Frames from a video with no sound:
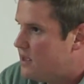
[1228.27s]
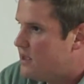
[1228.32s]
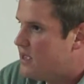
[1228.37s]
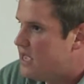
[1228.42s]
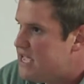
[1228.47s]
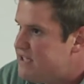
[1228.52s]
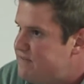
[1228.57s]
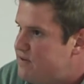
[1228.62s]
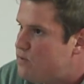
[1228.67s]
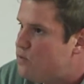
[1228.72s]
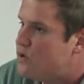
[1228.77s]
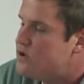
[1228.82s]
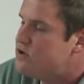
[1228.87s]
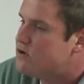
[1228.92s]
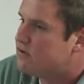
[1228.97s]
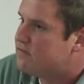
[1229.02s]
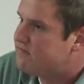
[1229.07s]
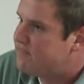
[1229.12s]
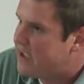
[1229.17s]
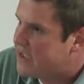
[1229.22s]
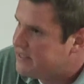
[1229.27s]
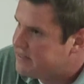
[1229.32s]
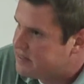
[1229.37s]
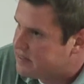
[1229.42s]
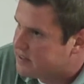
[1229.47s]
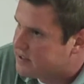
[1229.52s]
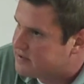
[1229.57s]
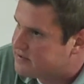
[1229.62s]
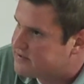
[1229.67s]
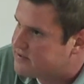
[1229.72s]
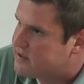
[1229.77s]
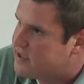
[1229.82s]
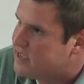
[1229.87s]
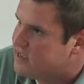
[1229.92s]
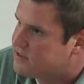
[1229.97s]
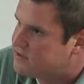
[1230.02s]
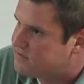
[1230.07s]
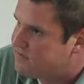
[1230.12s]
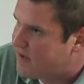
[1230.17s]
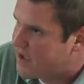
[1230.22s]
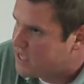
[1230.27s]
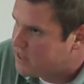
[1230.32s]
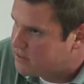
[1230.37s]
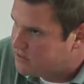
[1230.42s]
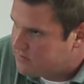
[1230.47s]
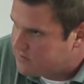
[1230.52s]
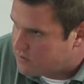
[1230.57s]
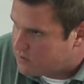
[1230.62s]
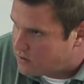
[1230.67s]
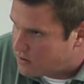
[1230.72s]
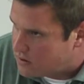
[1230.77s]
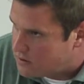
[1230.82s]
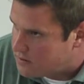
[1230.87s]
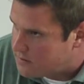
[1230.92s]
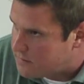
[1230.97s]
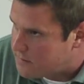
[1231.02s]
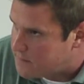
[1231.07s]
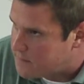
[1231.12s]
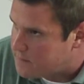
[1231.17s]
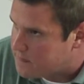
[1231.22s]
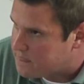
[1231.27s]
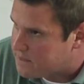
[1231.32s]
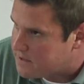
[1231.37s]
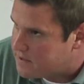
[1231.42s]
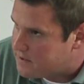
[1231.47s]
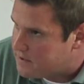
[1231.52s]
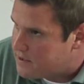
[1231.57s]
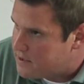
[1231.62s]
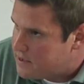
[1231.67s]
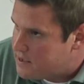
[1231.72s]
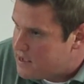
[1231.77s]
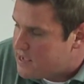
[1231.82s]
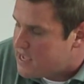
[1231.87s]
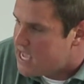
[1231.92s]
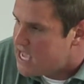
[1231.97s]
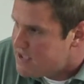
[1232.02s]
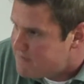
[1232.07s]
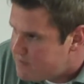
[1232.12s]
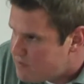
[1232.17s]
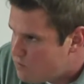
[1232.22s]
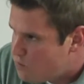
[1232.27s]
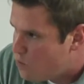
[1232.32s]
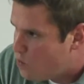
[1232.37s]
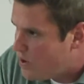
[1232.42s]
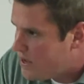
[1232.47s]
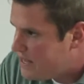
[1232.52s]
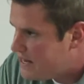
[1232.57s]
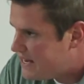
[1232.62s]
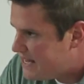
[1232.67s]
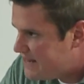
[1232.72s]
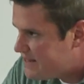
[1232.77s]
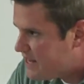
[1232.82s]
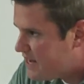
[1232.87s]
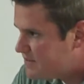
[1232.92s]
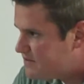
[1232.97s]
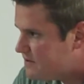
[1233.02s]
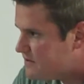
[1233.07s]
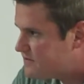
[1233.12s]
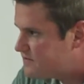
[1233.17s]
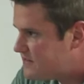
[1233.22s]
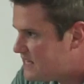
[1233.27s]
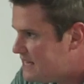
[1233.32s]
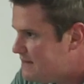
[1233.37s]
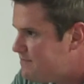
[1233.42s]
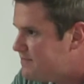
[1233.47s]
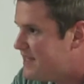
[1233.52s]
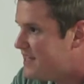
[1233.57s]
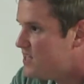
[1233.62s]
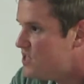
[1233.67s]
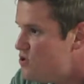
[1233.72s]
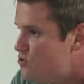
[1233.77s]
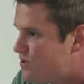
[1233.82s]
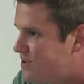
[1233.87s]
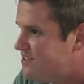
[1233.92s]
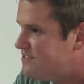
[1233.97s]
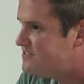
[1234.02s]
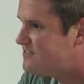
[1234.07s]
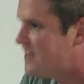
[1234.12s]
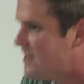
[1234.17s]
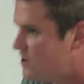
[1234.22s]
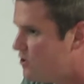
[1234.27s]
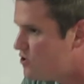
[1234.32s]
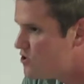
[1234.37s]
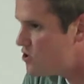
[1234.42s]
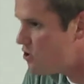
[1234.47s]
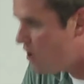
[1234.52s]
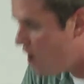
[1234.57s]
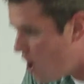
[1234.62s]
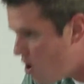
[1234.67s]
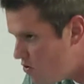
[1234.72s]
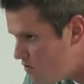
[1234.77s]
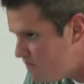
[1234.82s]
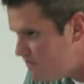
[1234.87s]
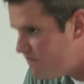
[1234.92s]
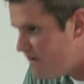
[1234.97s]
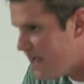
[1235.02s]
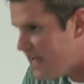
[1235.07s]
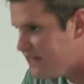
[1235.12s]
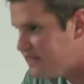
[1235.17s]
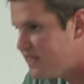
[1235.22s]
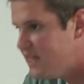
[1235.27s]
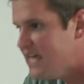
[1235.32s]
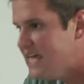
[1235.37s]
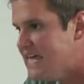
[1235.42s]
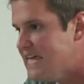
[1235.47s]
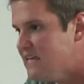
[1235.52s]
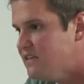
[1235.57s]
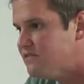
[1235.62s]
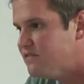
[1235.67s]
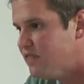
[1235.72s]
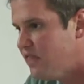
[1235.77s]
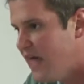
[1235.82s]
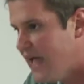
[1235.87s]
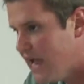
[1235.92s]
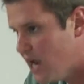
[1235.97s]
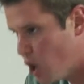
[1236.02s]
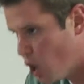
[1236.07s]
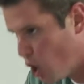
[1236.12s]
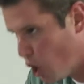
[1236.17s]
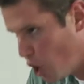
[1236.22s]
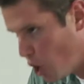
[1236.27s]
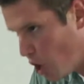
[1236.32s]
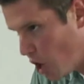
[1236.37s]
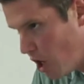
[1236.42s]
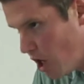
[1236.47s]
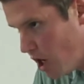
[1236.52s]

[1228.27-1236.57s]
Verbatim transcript: Even when you're faithless, He's faithful. Even when it doesn't seem that you can stand on your own faith, He's there.